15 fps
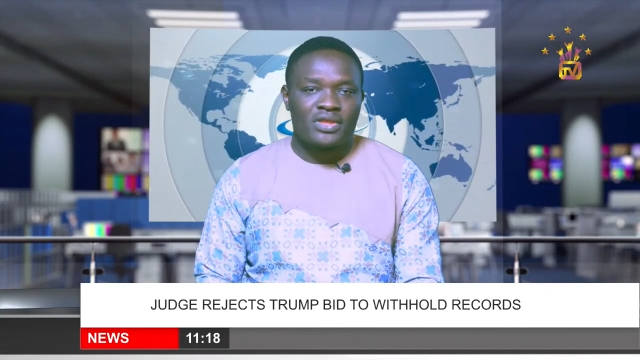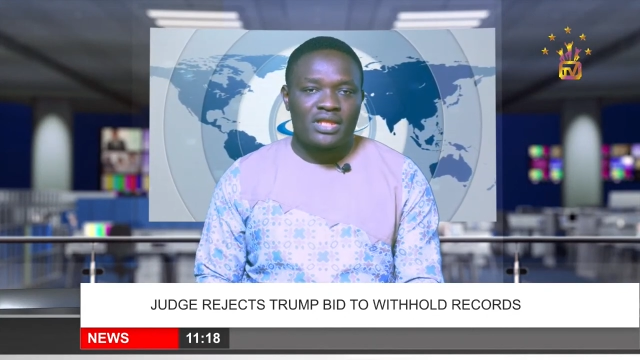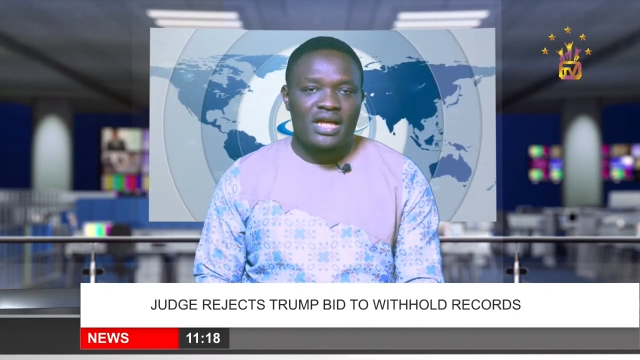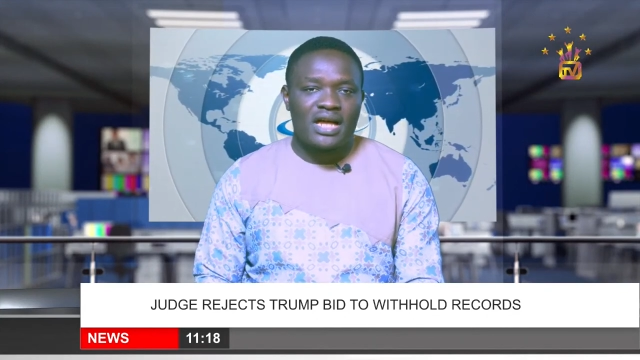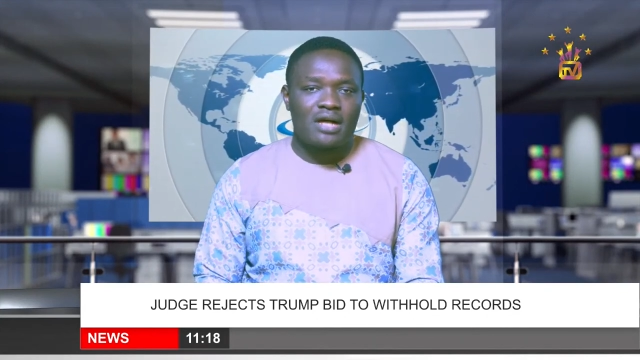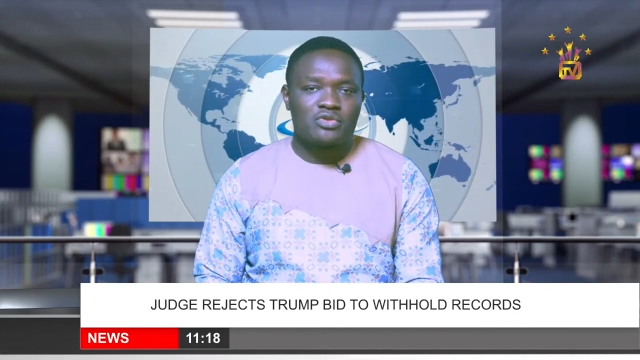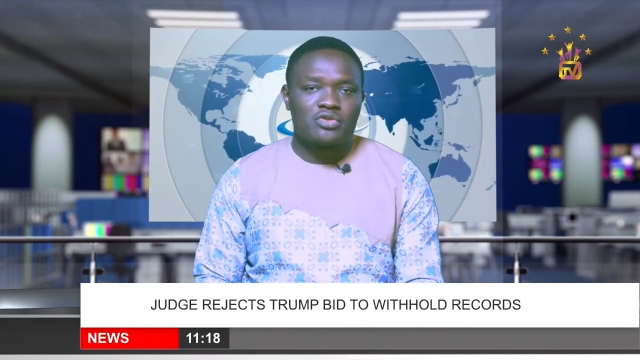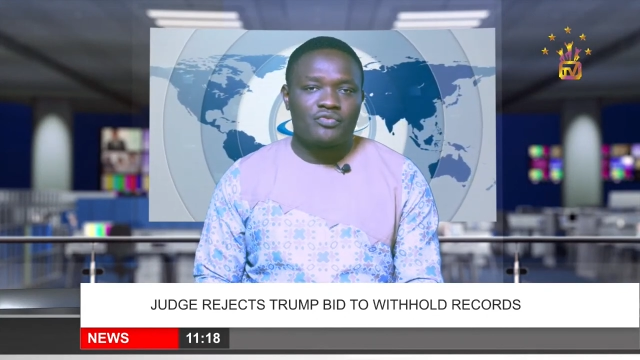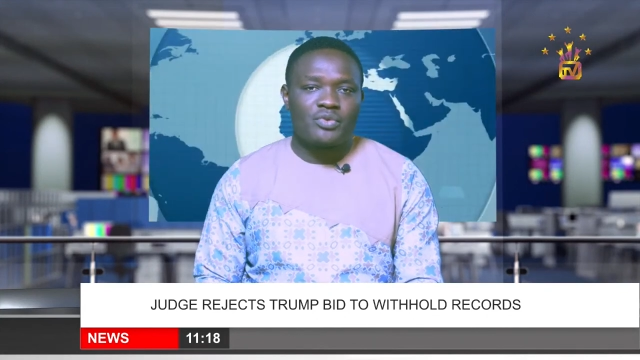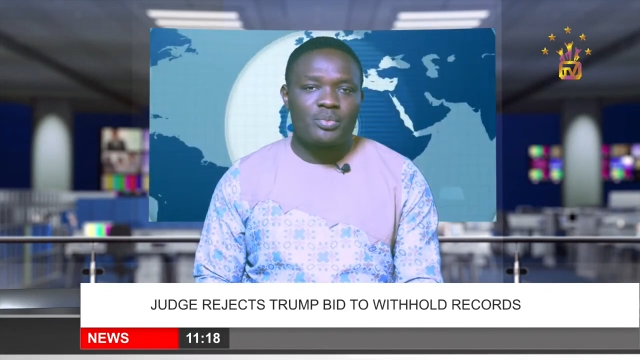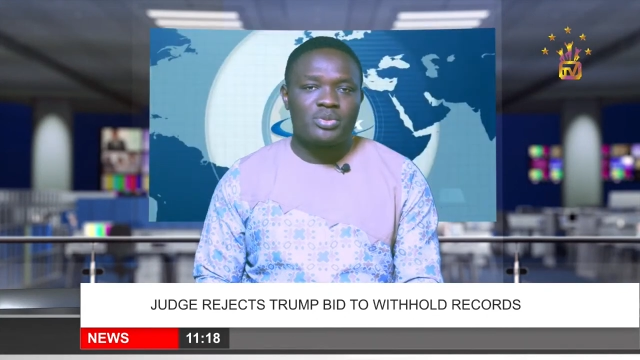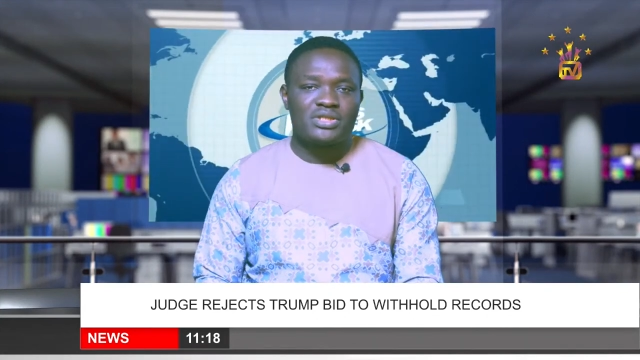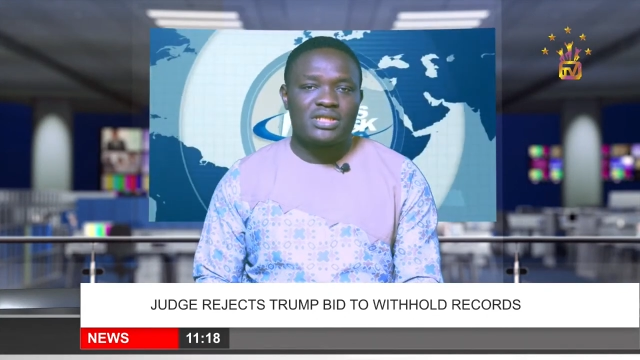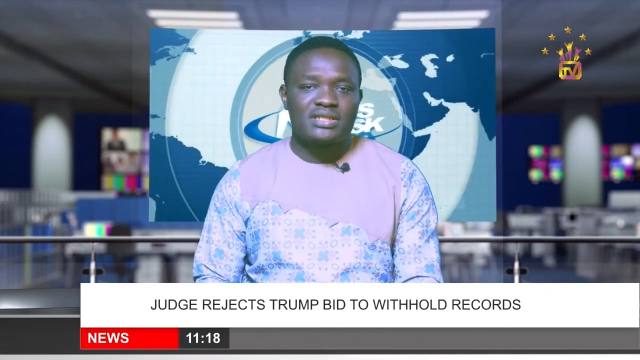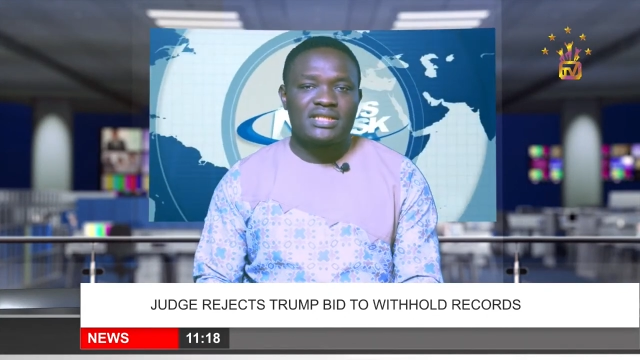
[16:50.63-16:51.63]
The House of
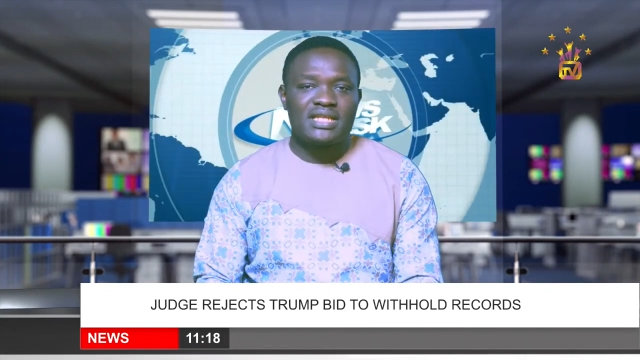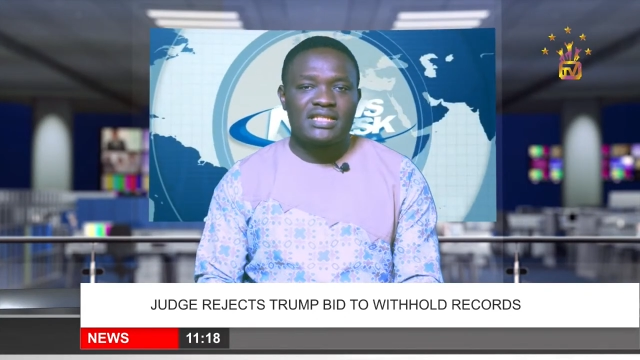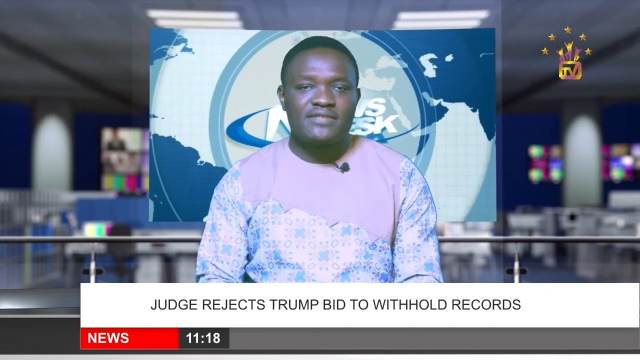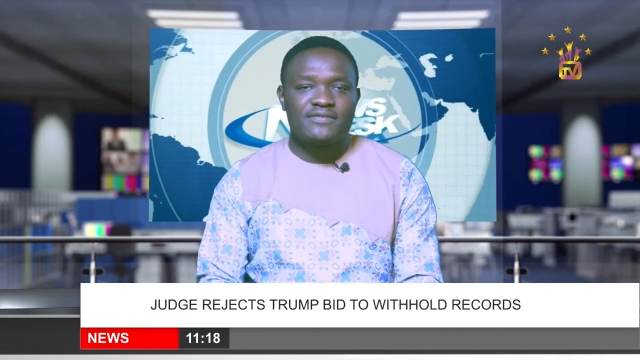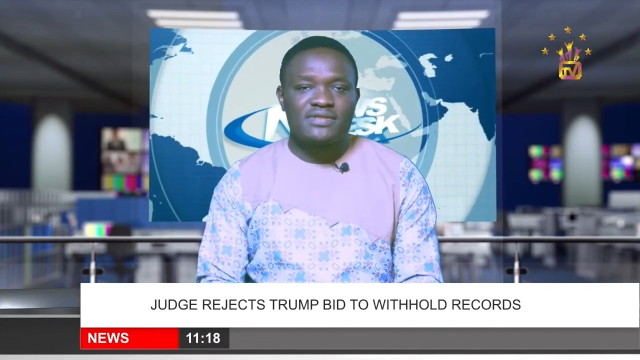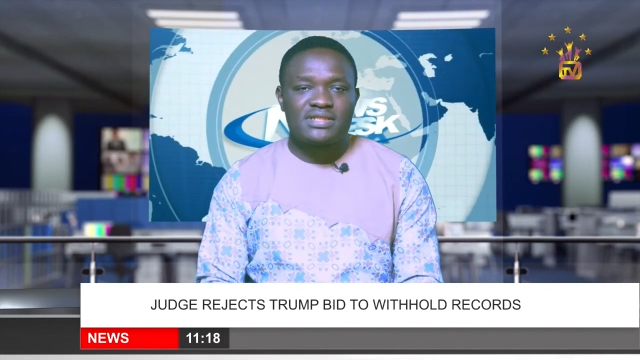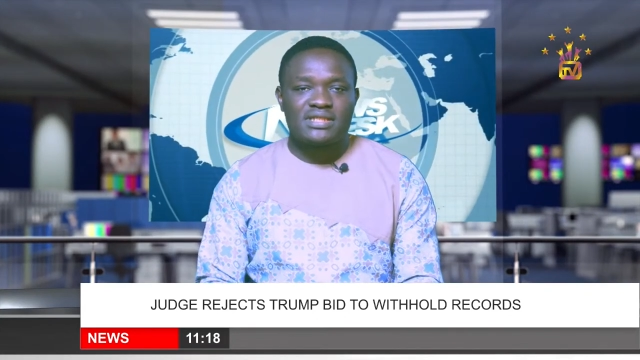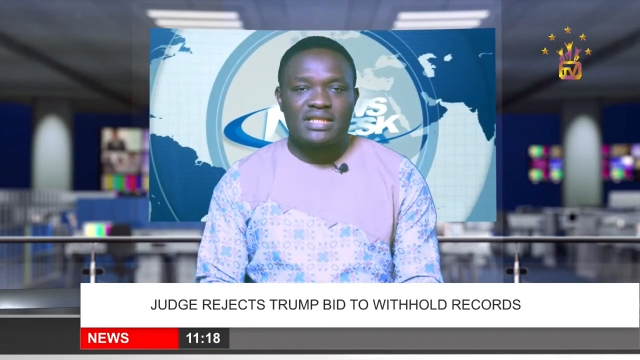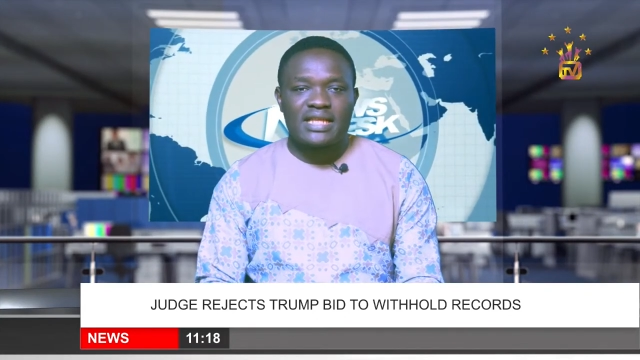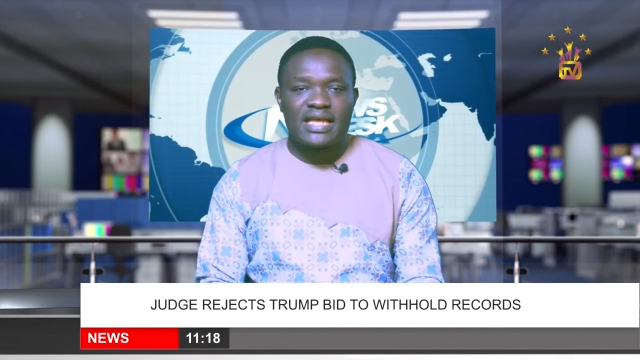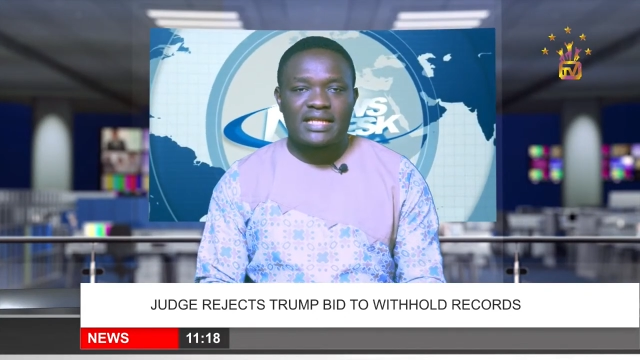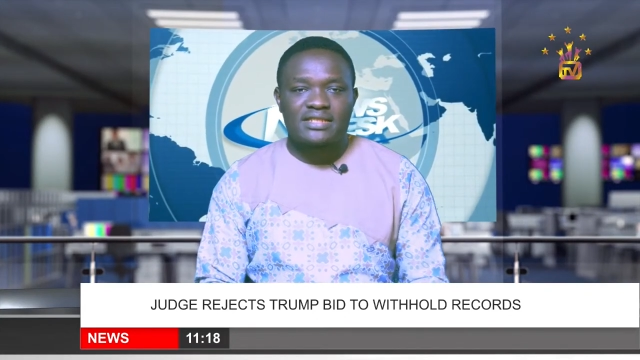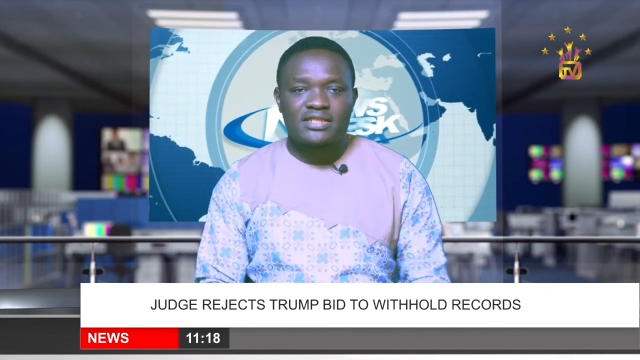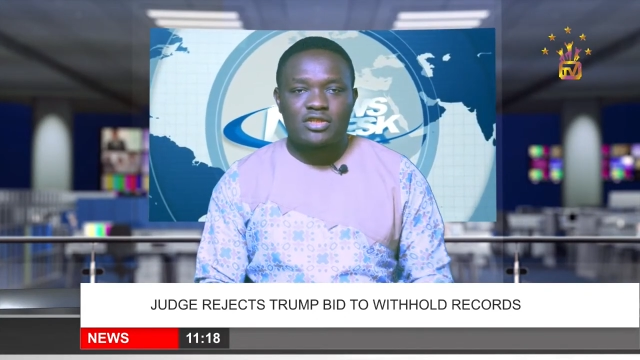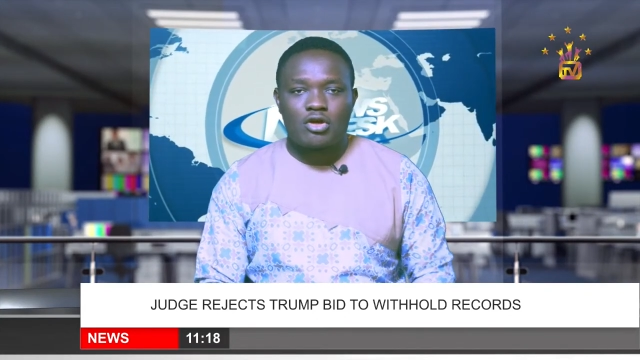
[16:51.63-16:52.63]
Representatives
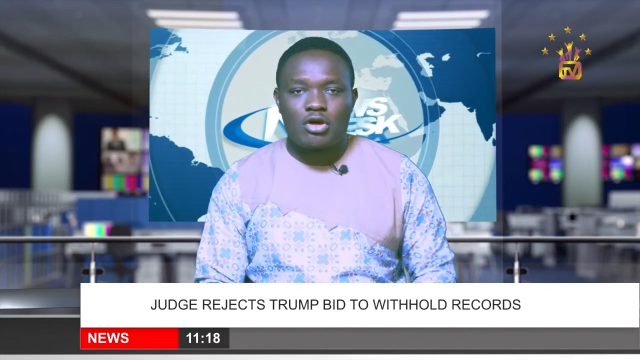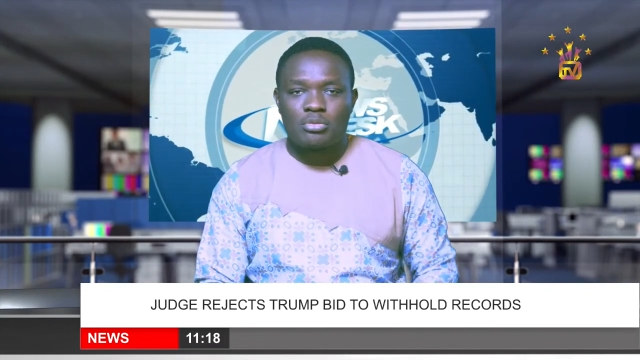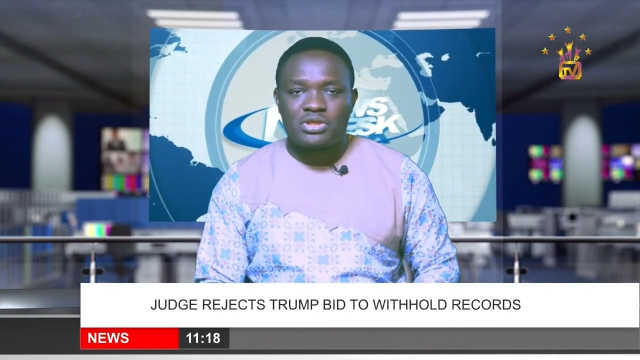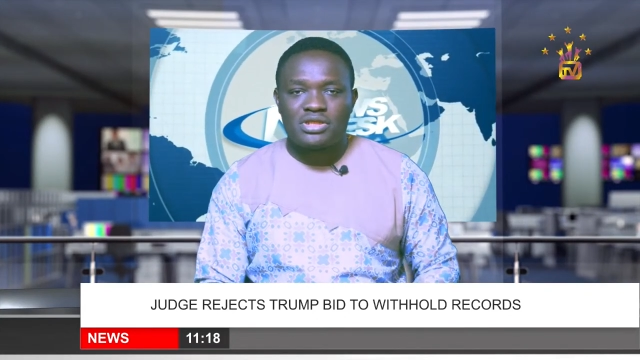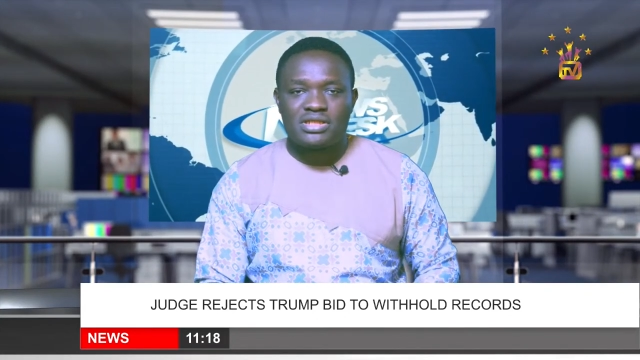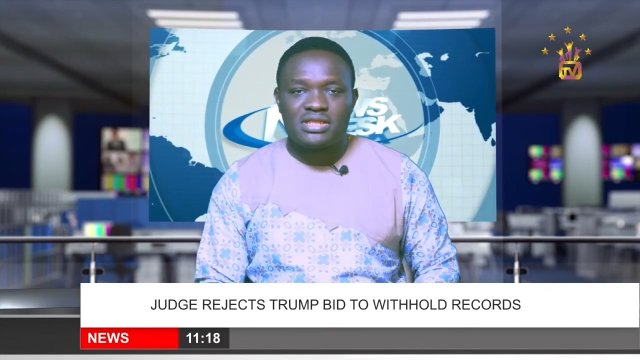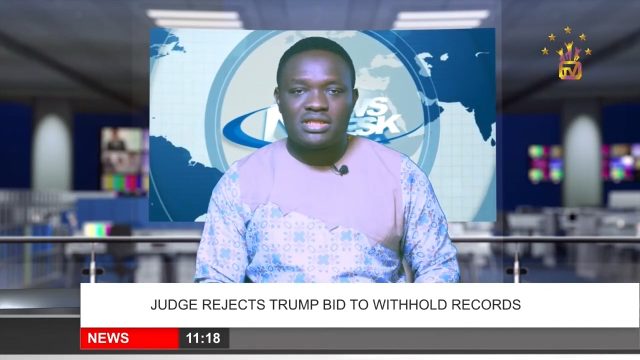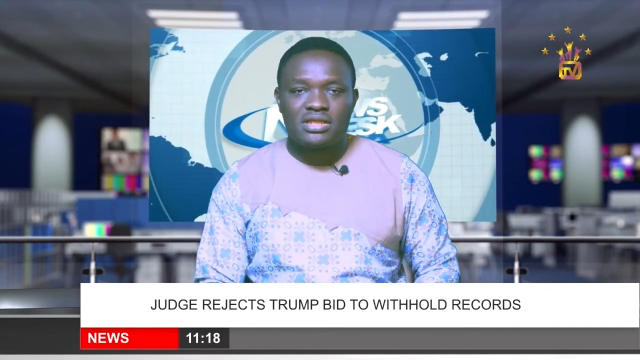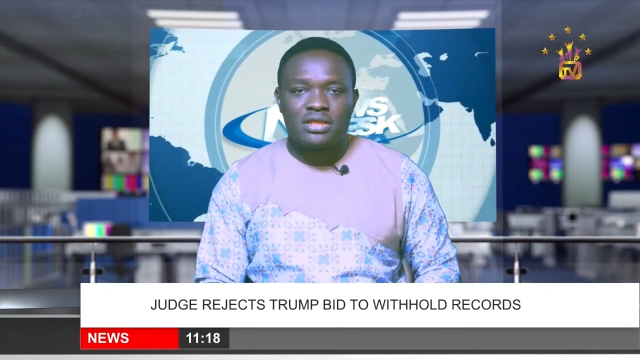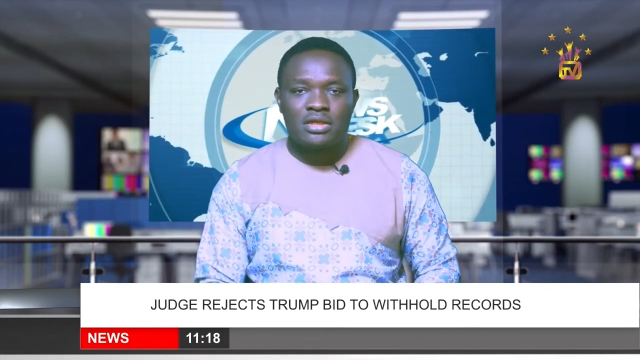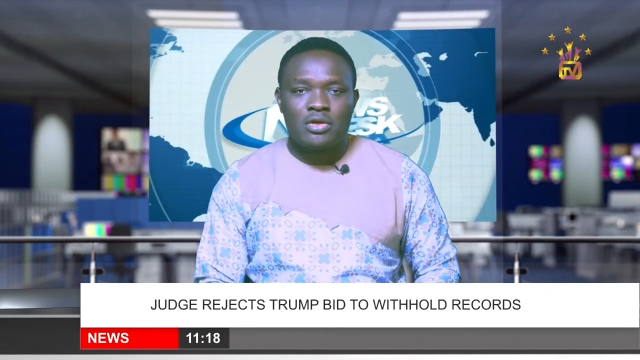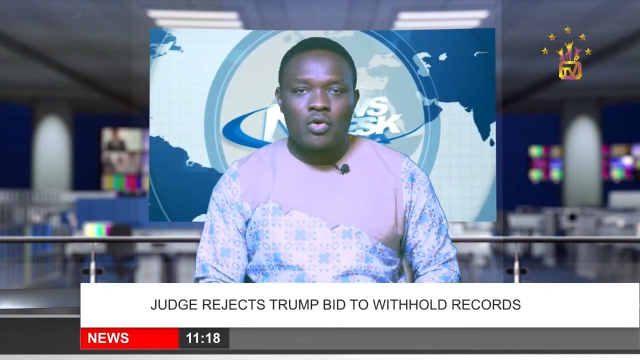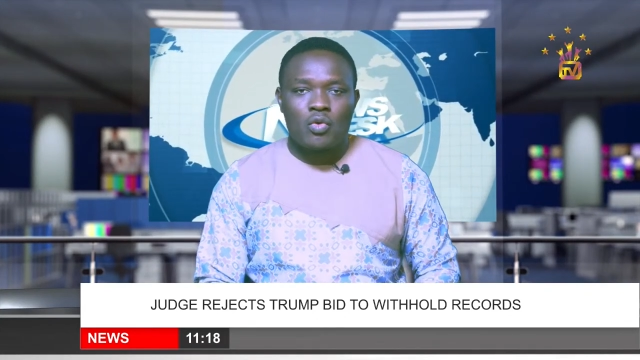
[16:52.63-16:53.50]
Select Committee